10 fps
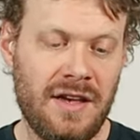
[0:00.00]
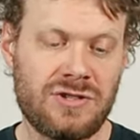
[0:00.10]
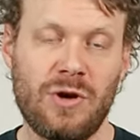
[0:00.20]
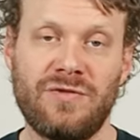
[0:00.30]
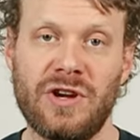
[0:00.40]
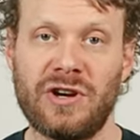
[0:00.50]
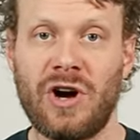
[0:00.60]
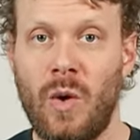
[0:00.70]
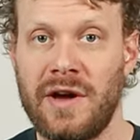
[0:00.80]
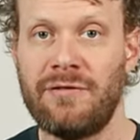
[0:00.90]
So if you're
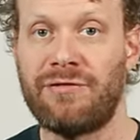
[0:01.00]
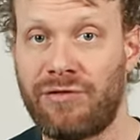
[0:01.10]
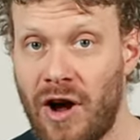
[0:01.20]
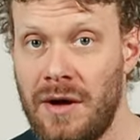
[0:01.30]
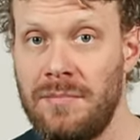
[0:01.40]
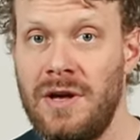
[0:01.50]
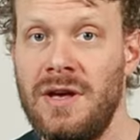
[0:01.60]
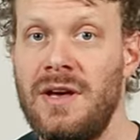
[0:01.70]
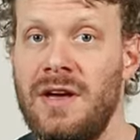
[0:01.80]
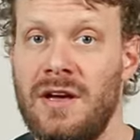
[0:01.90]
going from
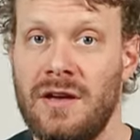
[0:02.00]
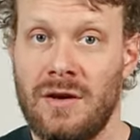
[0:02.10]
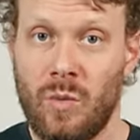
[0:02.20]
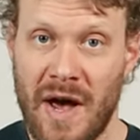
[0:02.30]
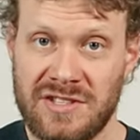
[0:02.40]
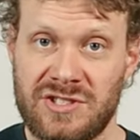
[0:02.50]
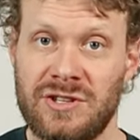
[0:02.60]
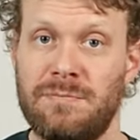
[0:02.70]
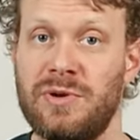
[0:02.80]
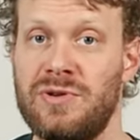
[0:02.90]

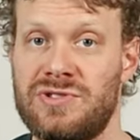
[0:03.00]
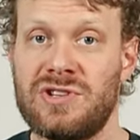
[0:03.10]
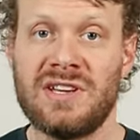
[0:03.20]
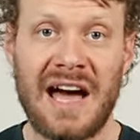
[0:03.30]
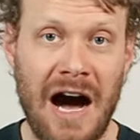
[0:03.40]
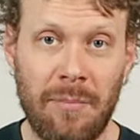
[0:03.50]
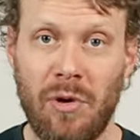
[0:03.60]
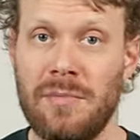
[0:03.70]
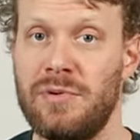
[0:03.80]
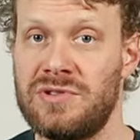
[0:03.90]
Western boots,
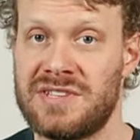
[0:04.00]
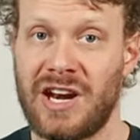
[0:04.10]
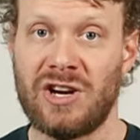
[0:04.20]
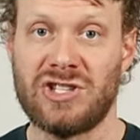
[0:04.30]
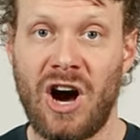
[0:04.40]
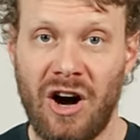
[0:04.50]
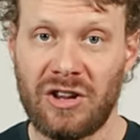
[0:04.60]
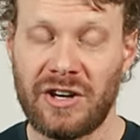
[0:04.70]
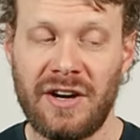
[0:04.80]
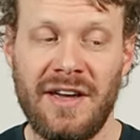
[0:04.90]
cowboy boots that are
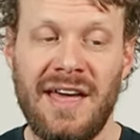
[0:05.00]
taller,